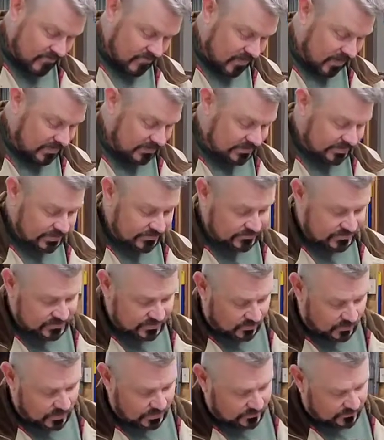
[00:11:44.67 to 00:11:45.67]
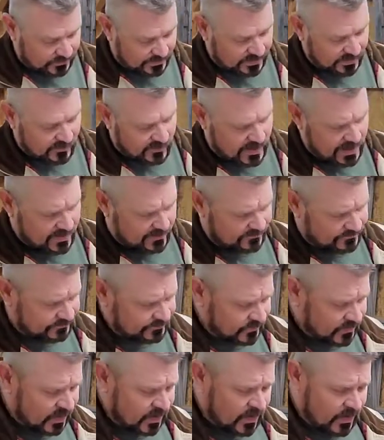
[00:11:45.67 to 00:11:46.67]
it seems to work really well.
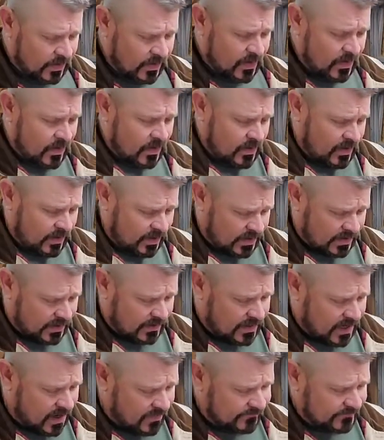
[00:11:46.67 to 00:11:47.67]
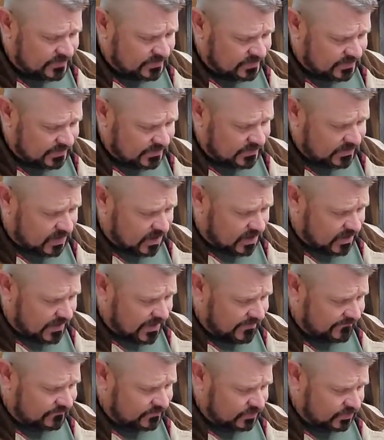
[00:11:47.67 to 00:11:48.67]
Obviously, I'll
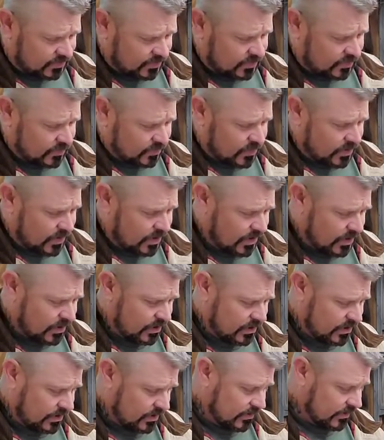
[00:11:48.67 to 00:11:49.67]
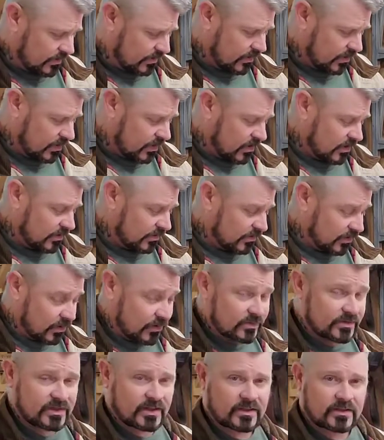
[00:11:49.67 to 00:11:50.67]
have to
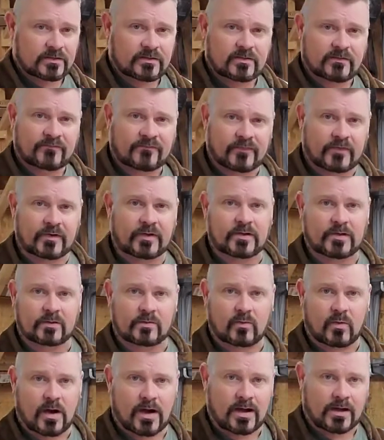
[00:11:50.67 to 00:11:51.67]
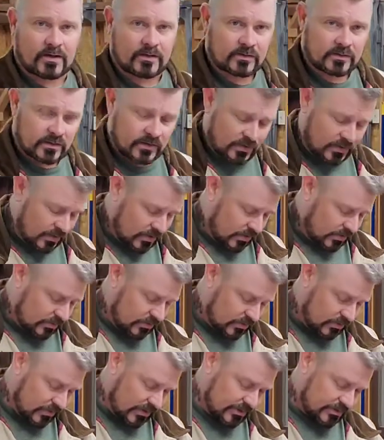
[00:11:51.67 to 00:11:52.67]
use it for a good while
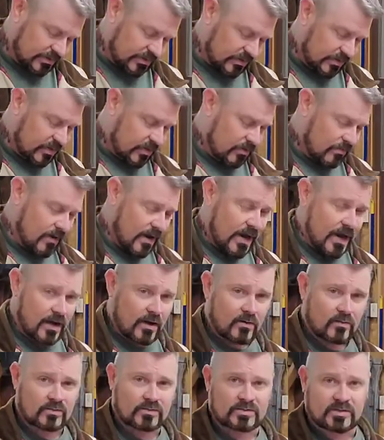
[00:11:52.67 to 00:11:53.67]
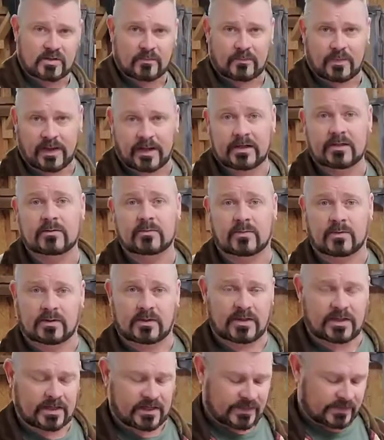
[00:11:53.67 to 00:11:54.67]
to let you know how
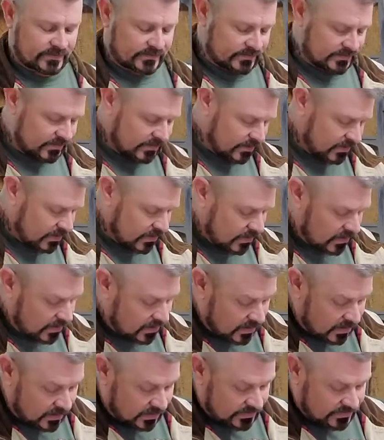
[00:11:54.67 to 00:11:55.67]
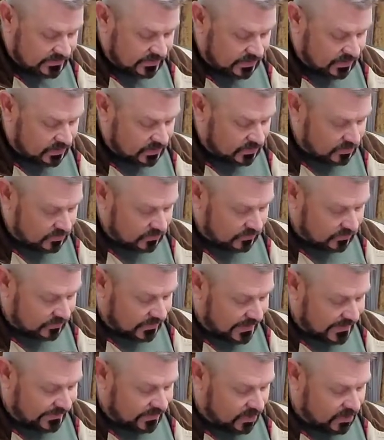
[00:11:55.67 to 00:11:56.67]
dependable it is. So,
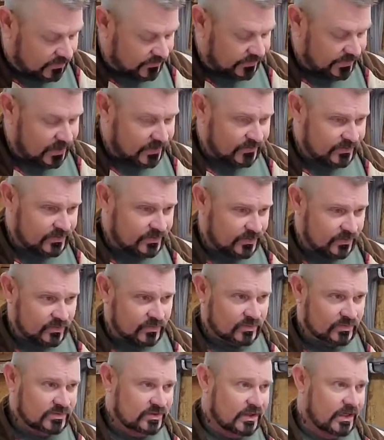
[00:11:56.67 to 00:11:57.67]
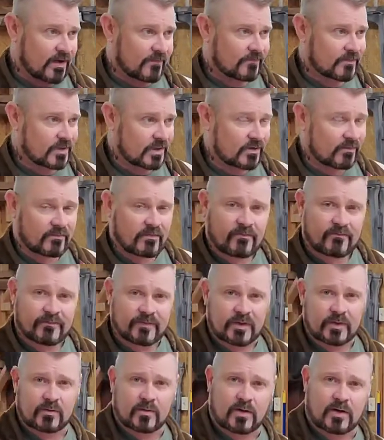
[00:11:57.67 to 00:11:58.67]
like all the other tools that I've done a
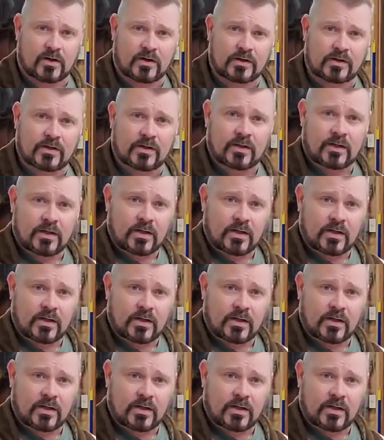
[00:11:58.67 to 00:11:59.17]
review on,